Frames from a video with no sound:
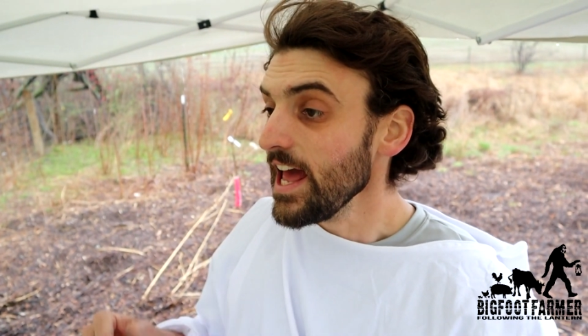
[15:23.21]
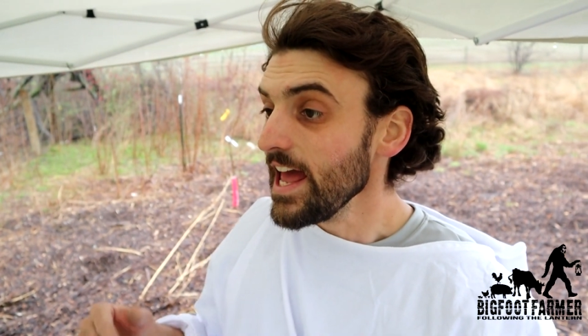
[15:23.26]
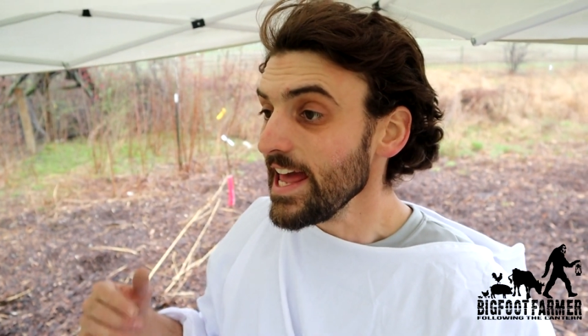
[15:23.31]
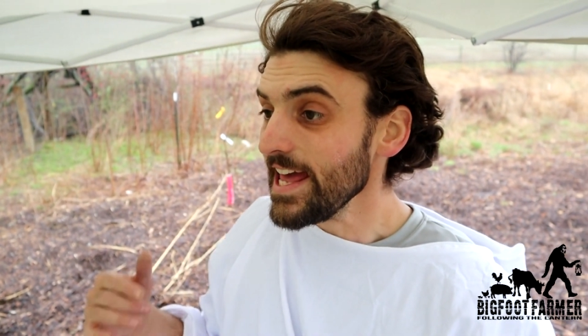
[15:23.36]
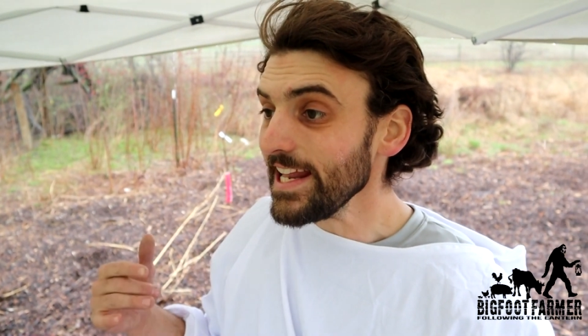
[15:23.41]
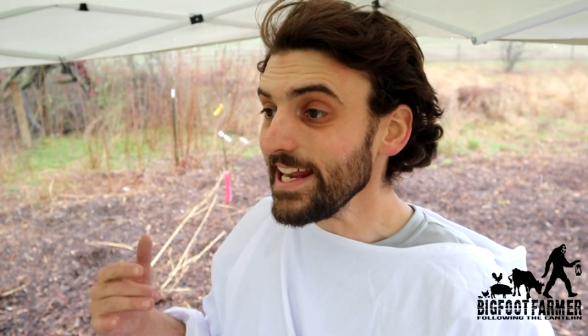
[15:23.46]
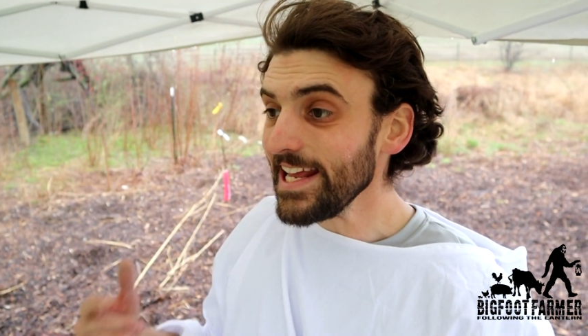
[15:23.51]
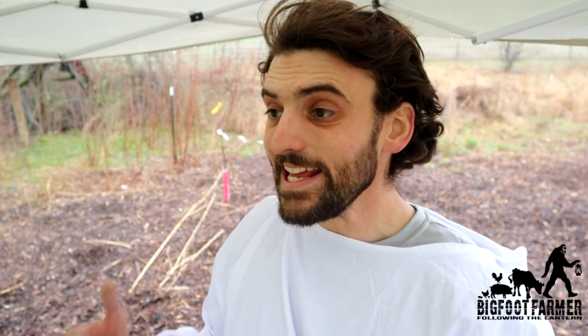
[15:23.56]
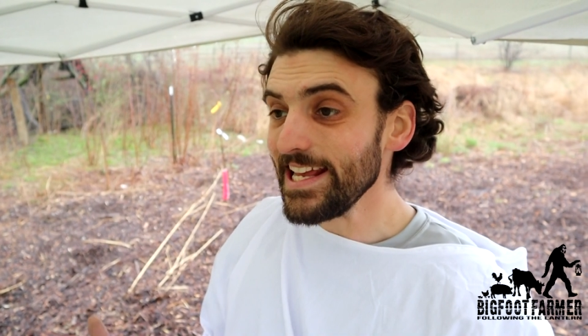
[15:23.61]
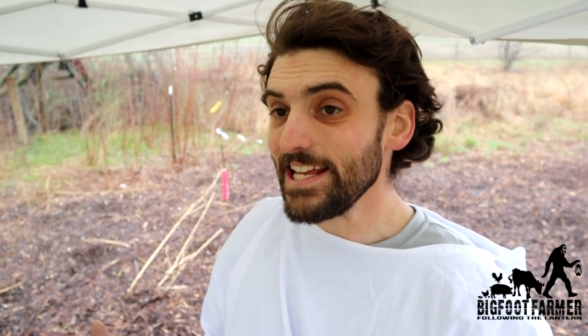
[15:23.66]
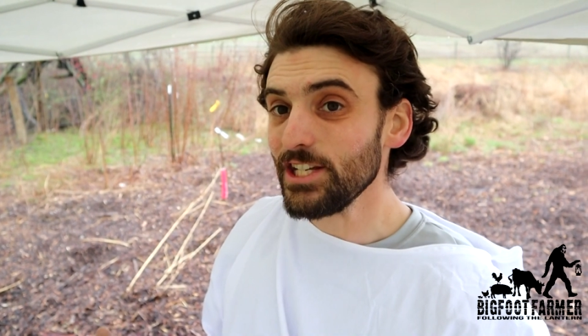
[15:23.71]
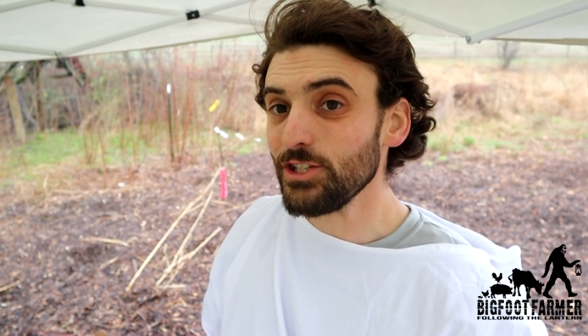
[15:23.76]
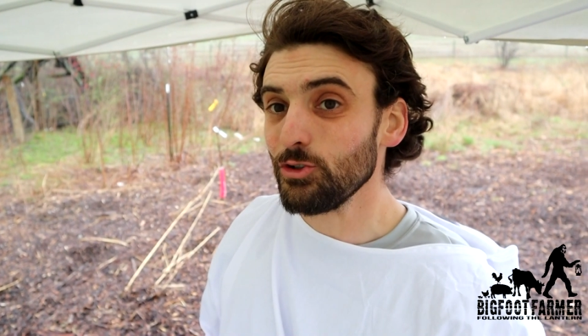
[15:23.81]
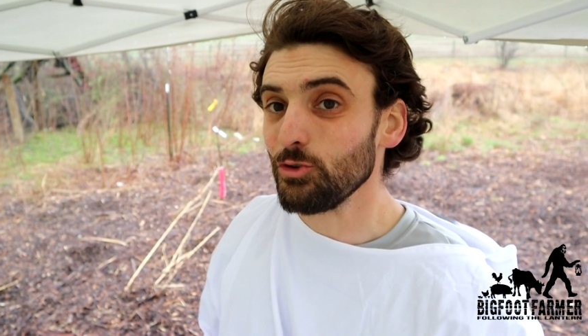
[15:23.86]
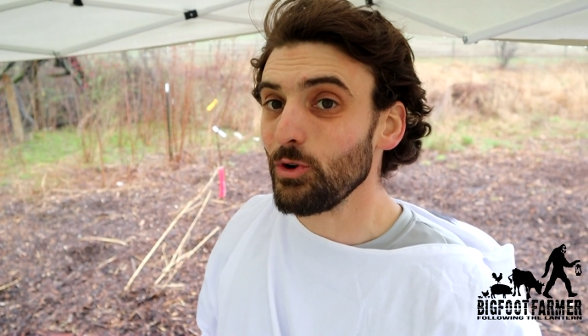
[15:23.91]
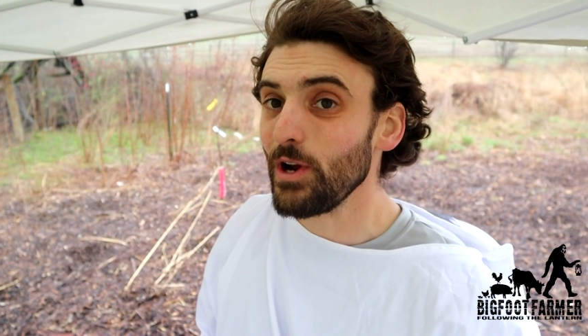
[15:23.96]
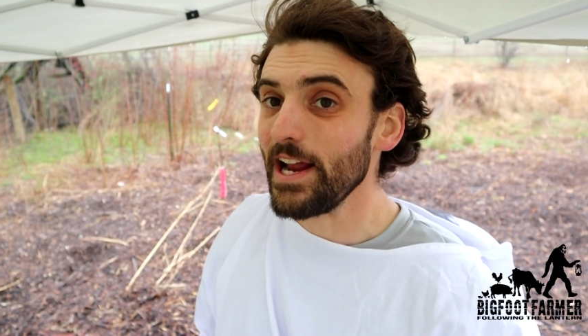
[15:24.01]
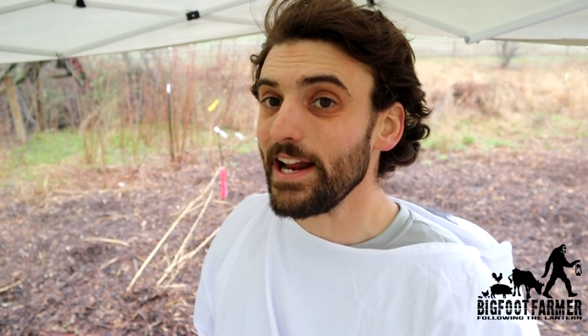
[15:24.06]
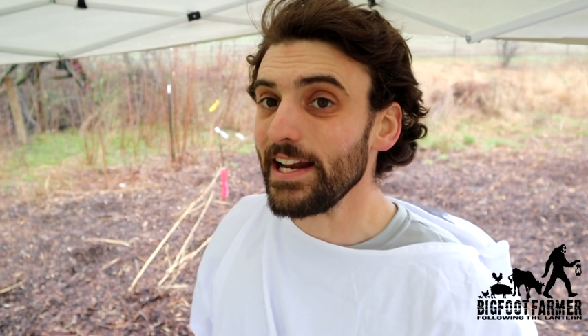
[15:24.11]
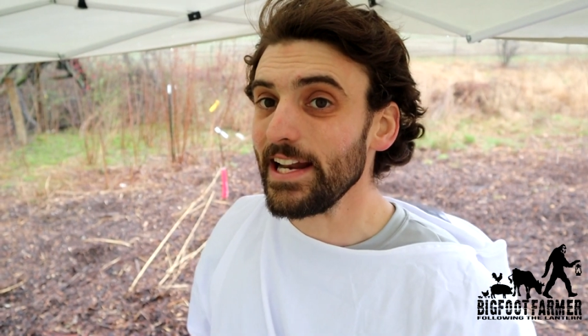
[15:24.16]
It is
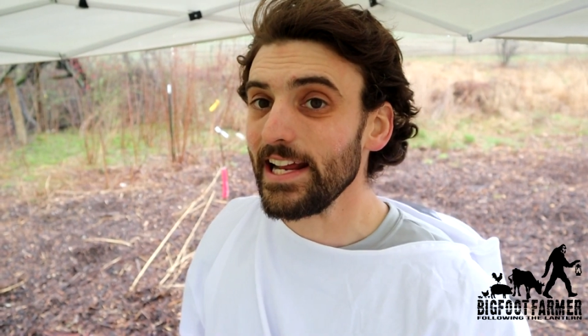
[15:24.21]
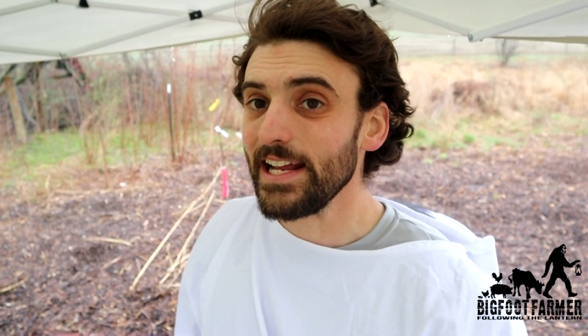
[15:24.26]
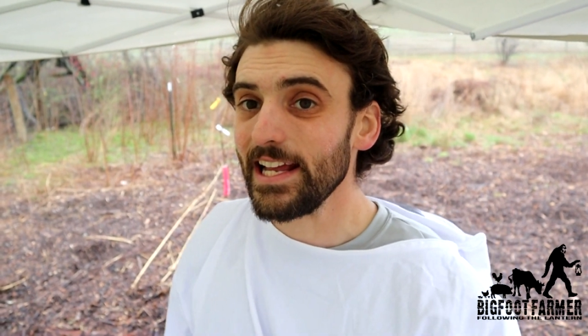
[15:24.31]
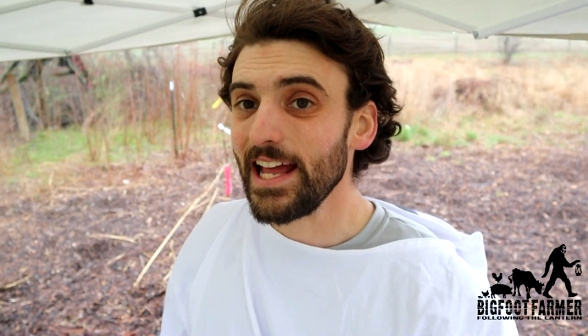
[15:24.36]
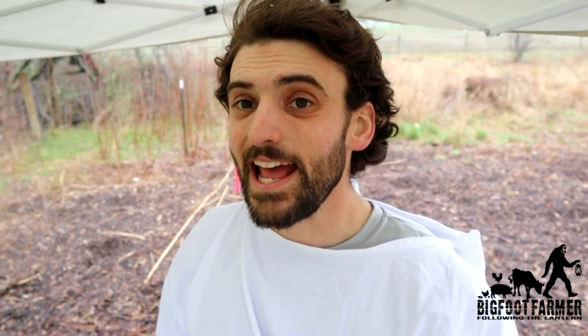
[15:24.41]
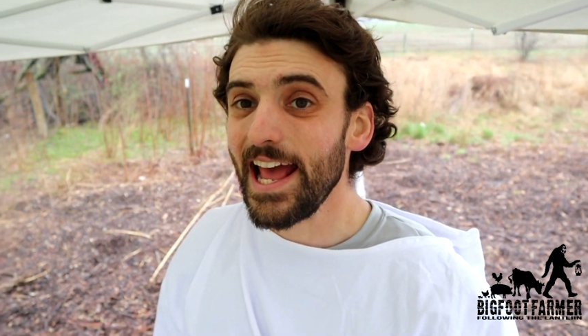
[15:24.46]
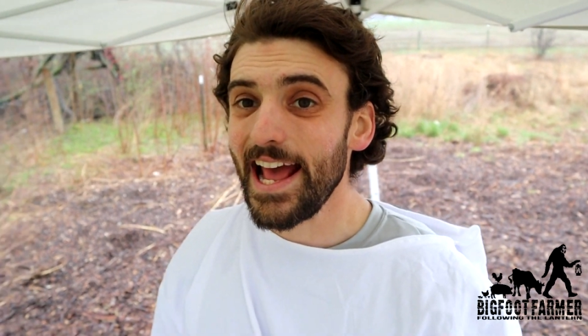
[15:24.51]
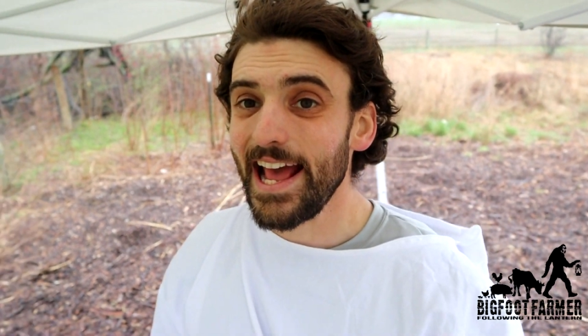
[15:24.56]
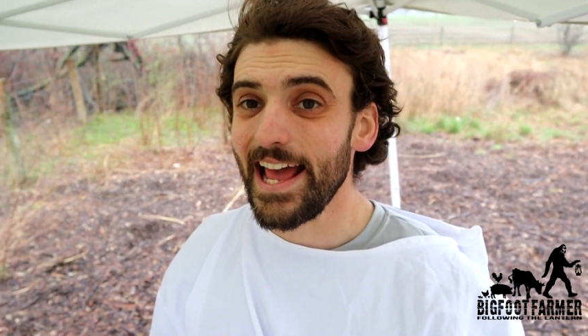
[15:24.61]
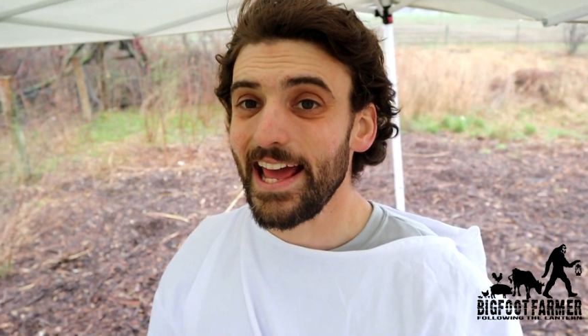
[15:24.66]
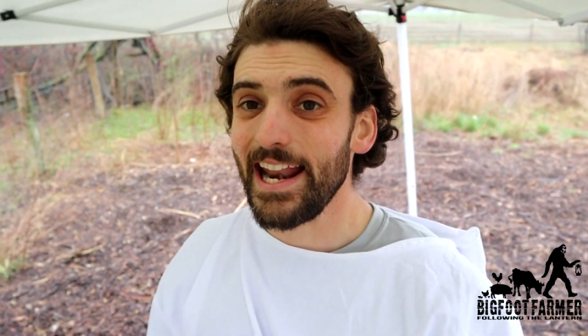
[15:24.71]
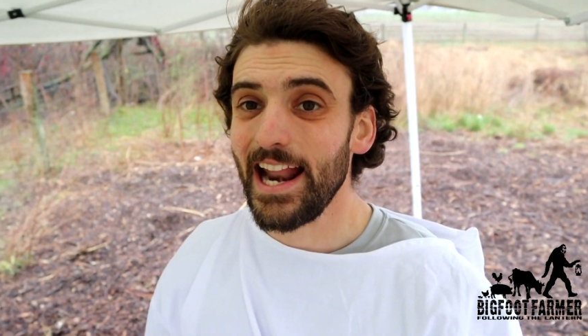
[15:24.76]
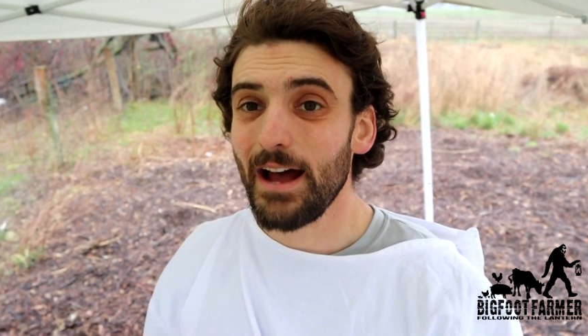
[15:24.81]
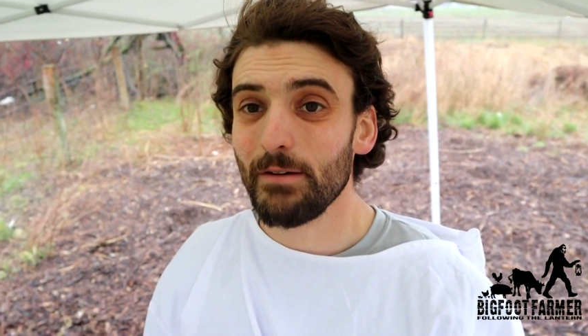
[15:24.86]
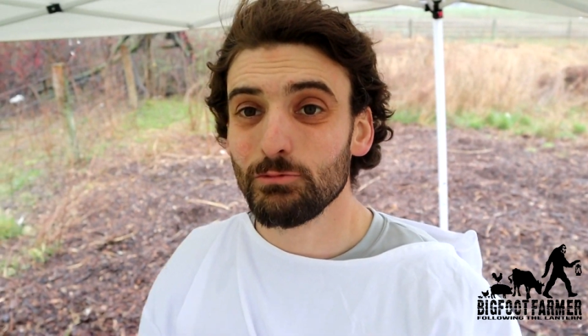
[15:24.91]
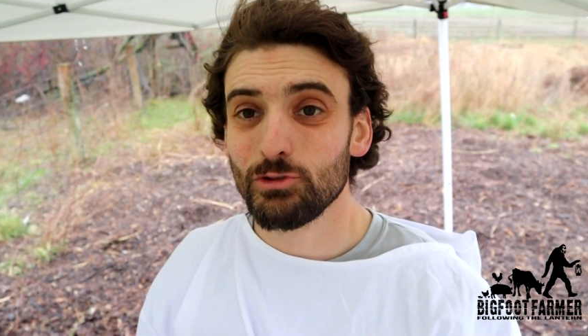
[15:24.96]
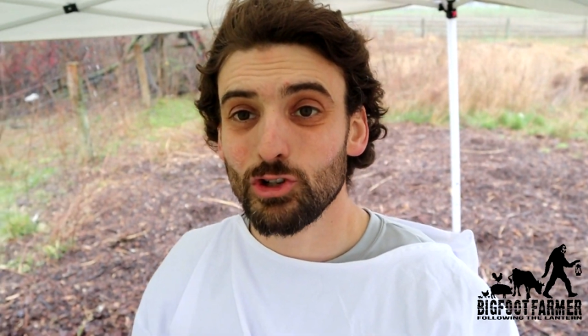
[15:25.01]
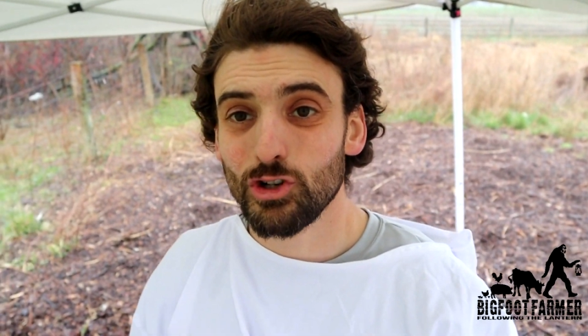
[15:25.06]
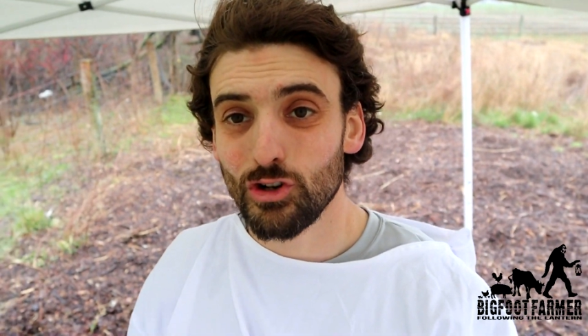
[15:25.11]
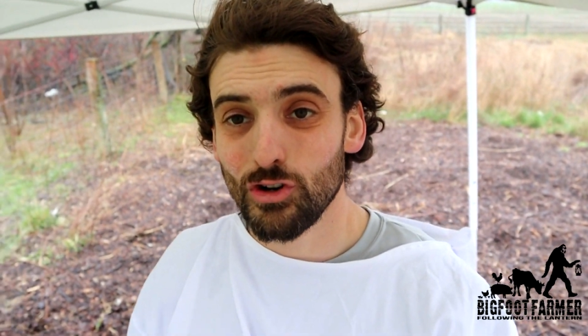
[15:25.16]
raining, and
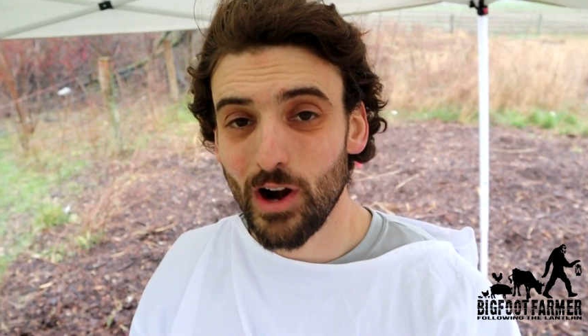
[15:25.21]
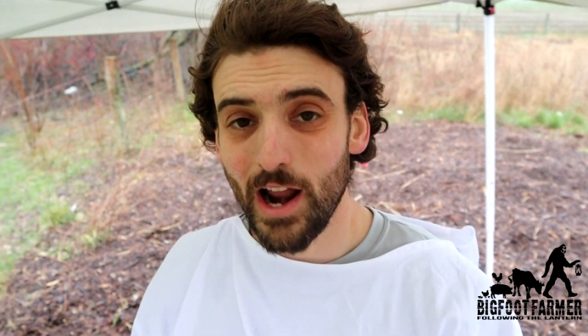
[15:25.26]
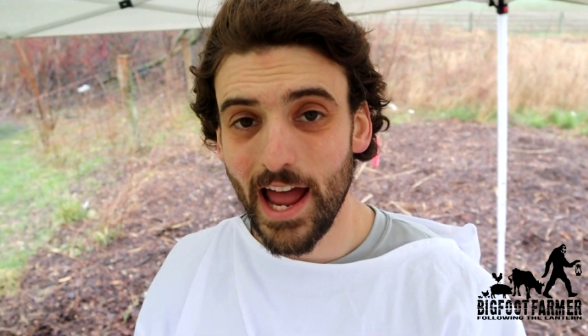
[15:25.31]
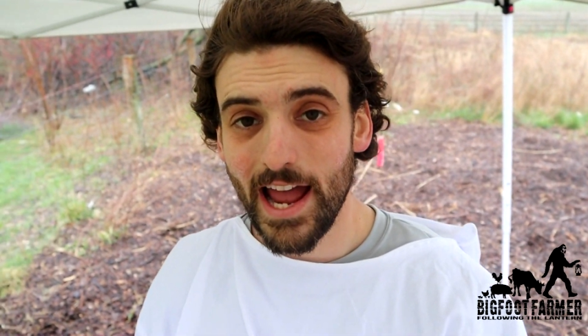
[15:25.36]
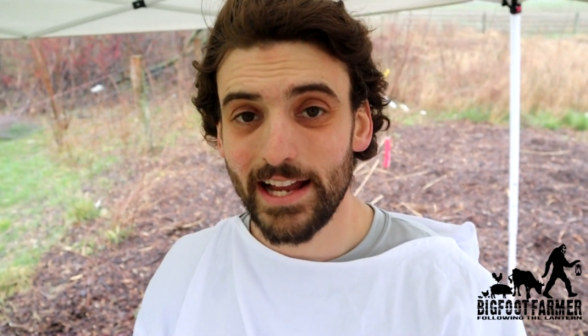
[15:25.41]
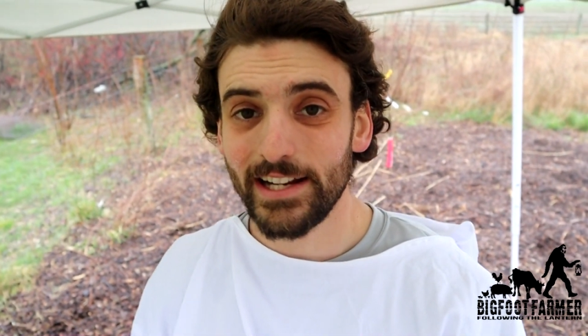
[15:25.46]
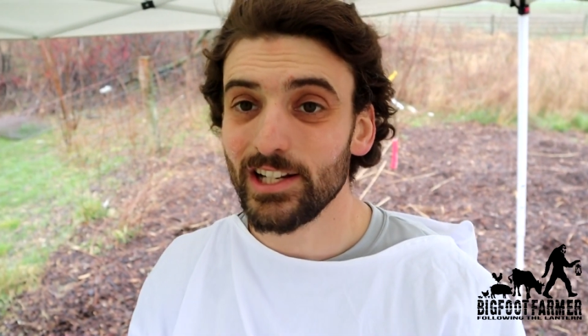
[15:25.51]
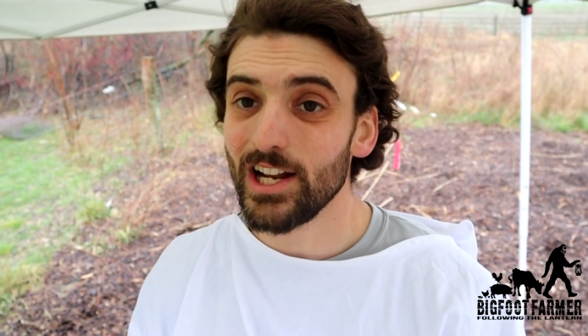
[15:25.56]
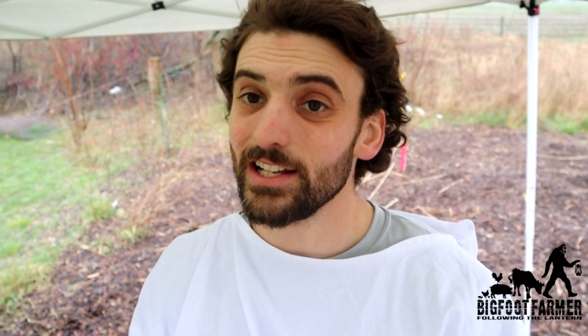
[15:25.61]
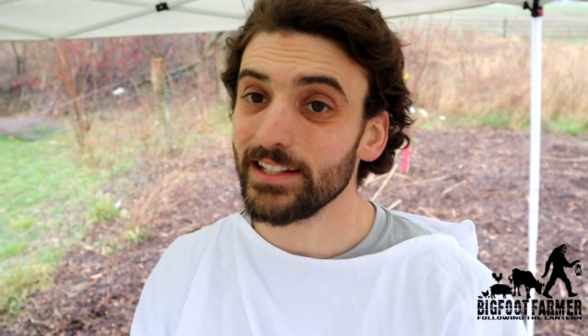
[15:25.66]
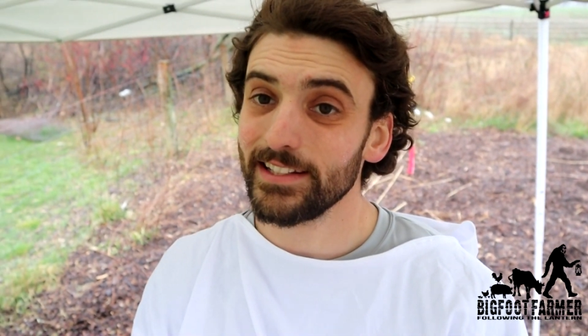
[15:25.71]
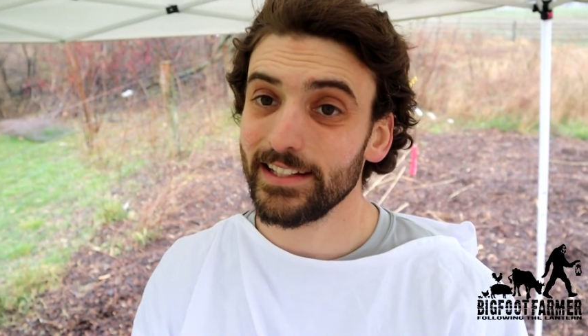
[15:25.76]
I'm trying not